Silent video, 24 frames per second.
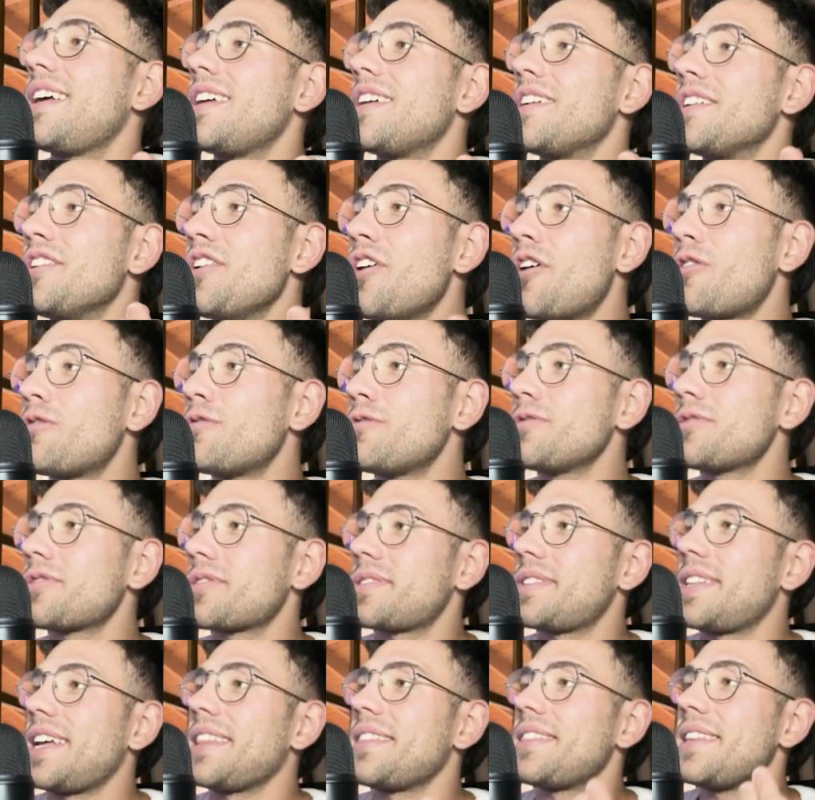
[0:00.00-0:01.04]
knows
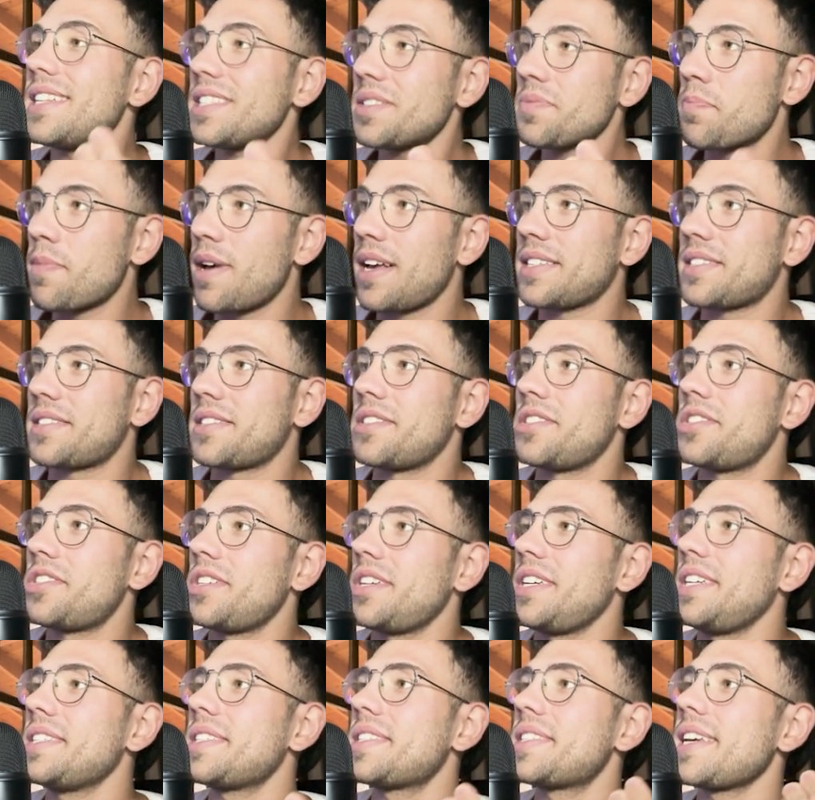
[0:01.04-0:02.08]
that this message
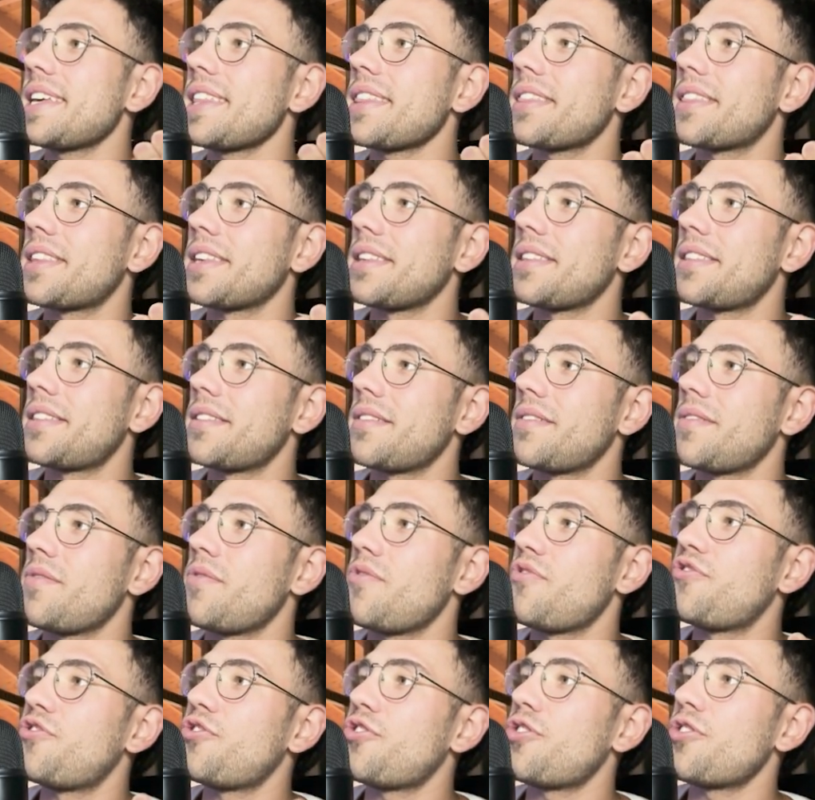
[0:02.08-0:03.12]
is sent
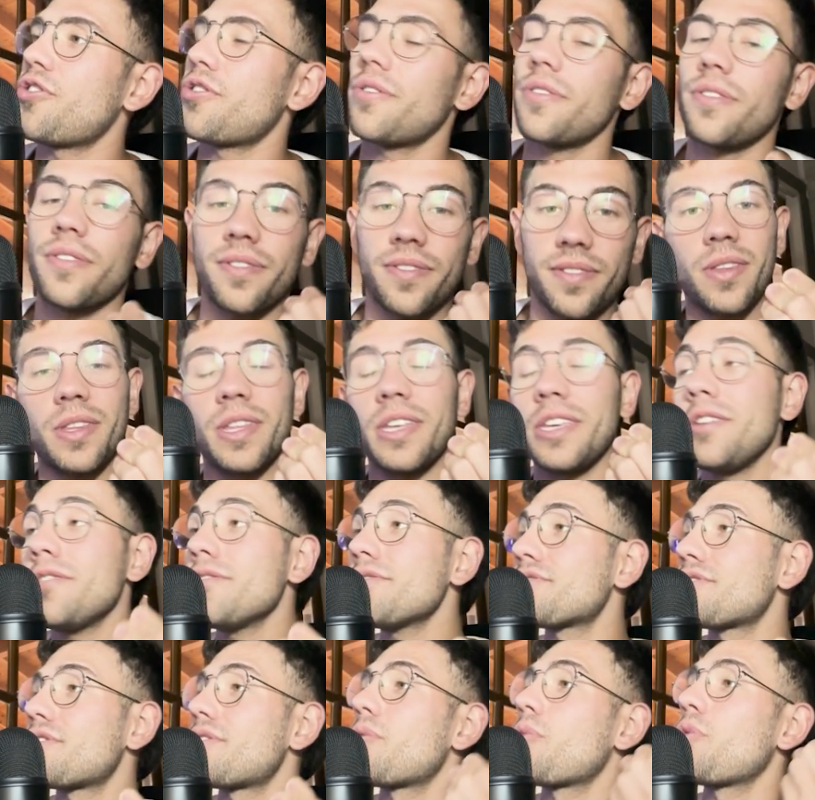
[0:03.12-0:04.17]
for the
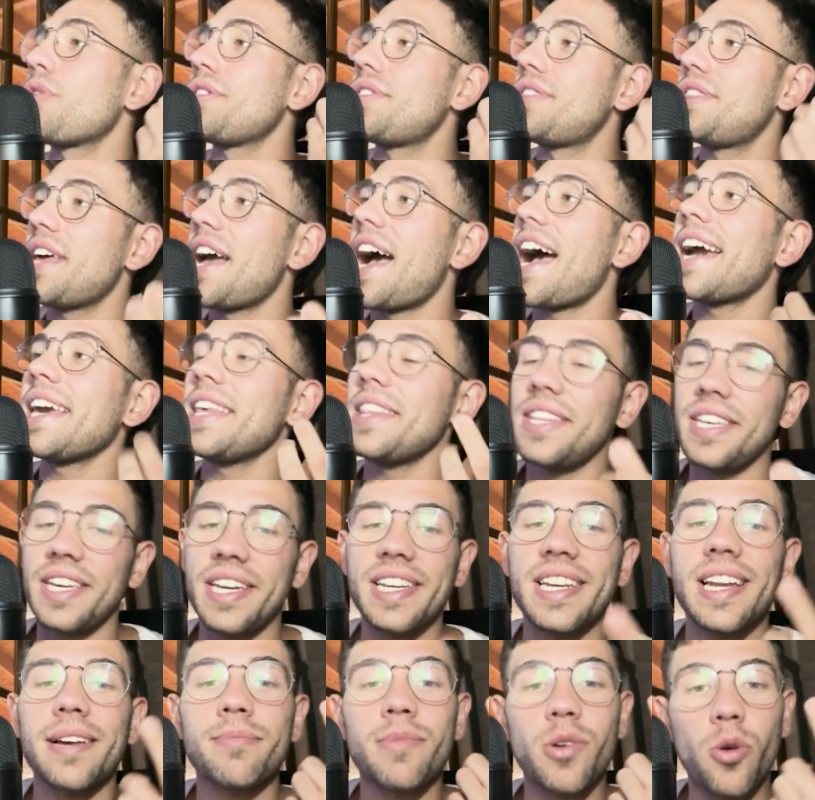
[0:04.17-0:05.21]
user with ID
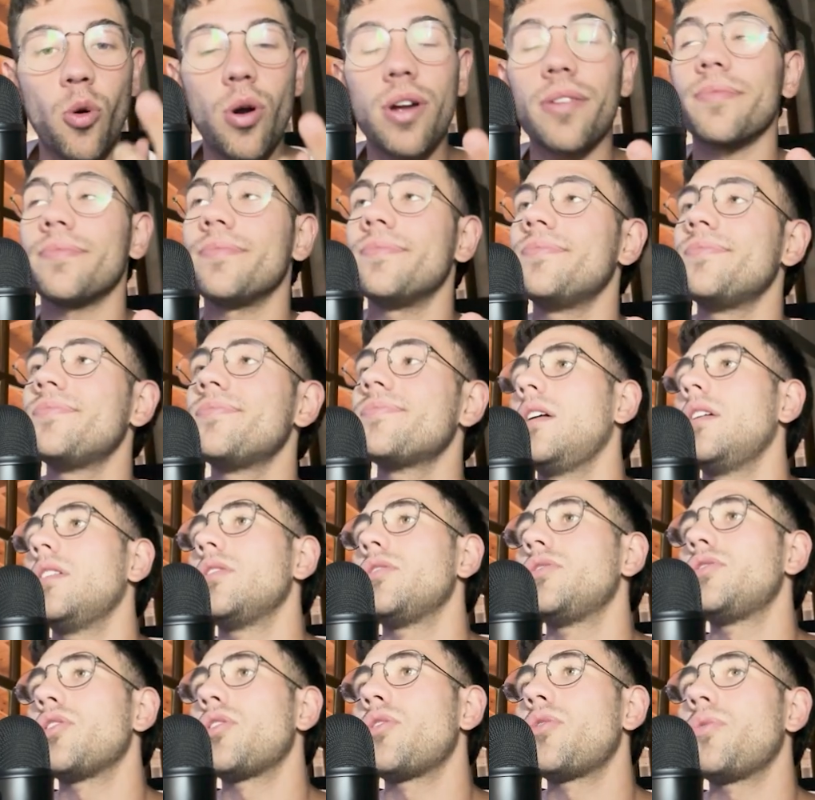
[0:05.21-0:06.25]
number 1.
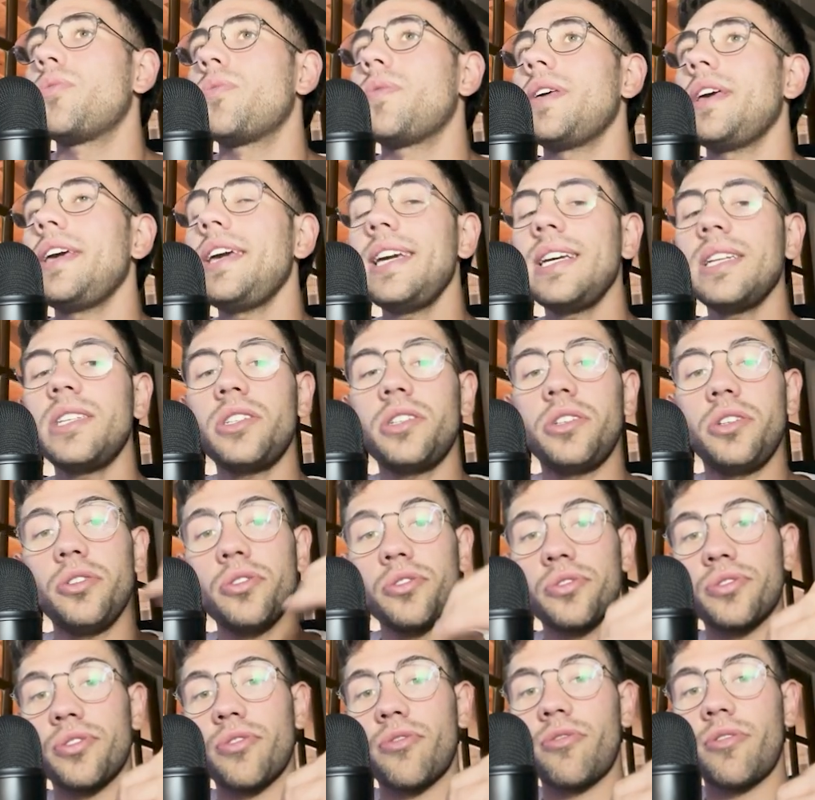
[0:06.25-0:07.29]
So each
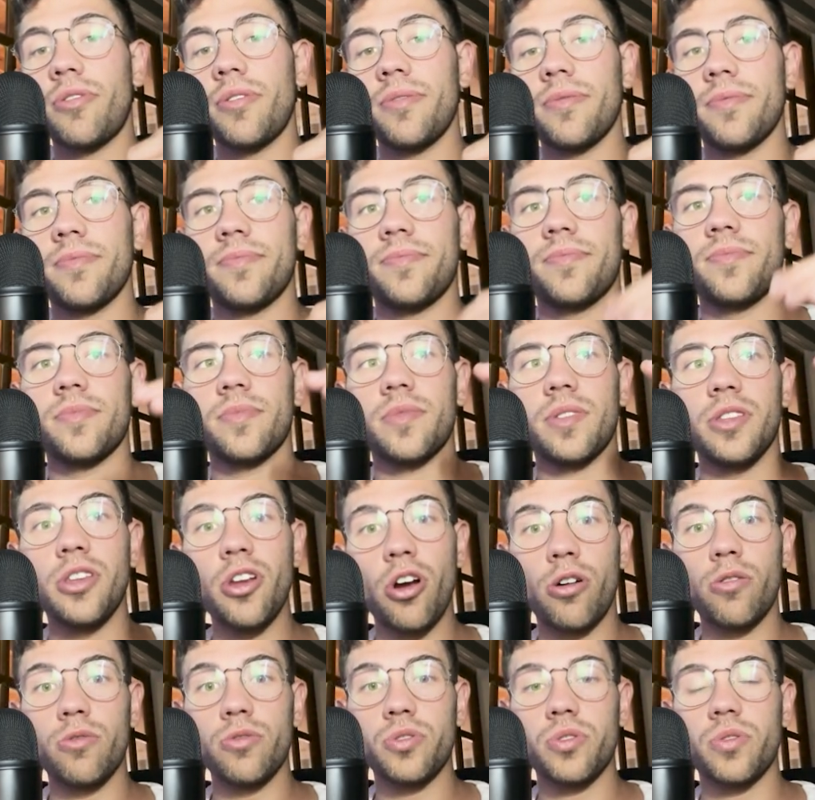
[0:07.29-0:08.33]
user
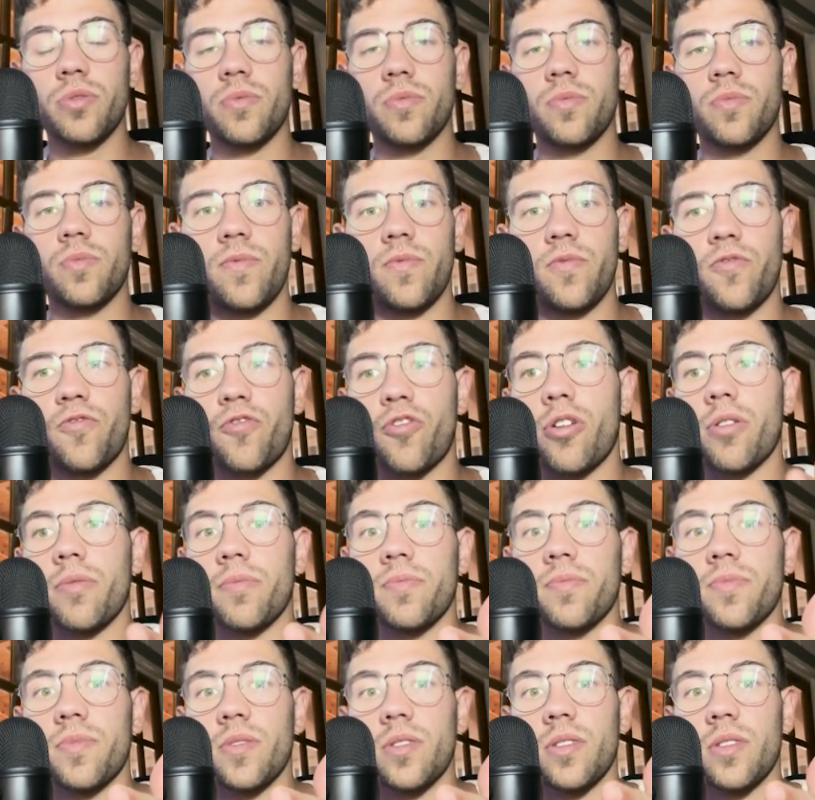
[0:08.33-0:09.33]
knows from